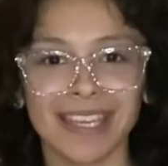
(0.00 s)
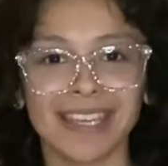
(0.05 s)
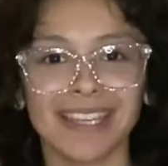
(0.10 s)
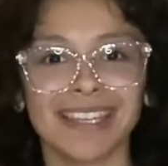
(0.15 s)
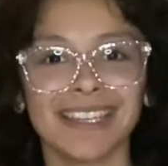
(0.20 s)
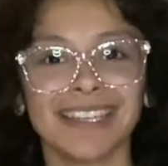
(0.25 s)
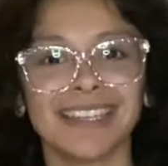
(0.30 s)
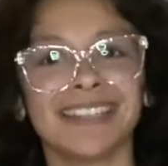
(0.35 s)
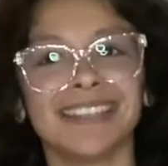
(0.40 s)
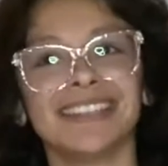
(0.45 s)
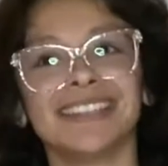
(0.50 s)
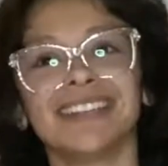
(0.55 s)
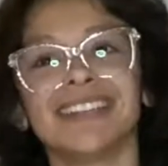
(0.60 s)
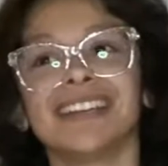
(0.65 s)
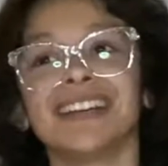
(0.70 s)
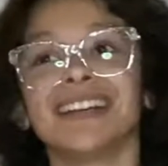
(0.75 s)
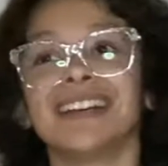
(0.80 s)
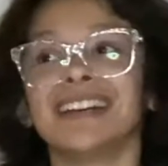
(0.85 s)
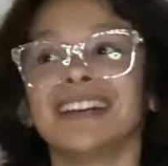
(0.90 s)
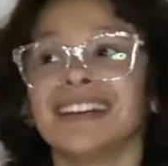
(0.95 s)
really think you're
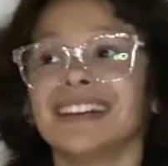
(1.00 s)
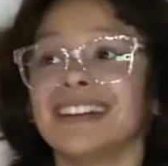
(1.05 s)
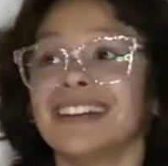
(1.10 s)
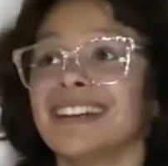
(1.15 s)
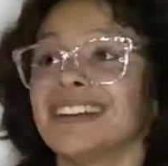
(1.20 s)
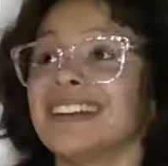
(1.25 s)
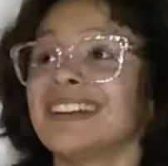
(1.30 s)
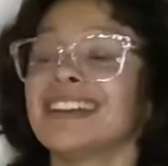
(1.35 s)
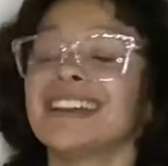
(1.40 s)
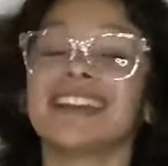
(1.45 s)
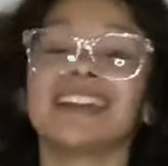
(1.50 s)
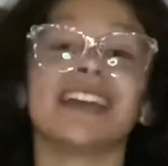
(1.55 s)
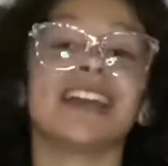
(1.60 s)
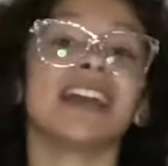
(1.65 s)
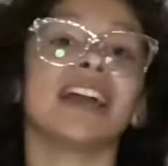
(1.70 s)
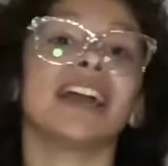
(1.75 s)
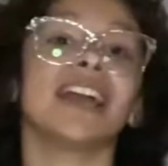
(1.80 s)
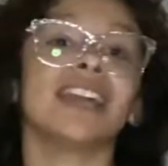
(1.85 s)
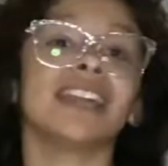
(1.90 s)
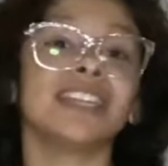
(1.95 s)
doing this all by
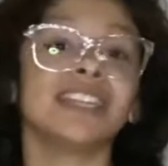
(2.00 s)
yourself?